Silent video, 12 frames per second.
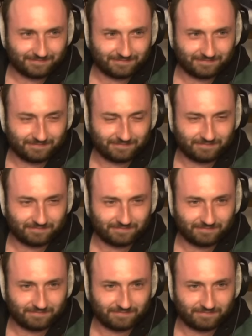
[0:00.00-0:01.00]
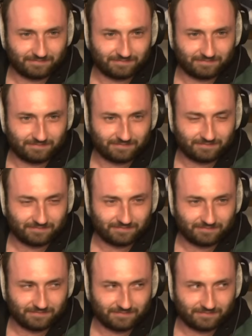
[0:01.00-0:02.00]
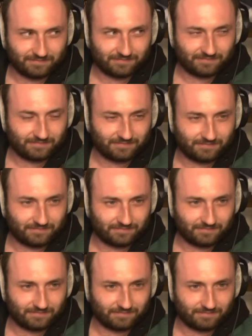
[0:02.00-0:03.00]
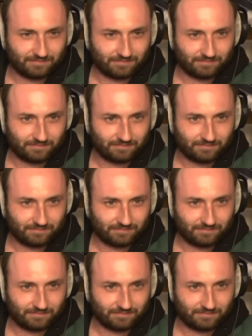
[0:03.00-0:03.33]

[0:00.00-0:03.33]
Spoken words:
The person shown says nothing.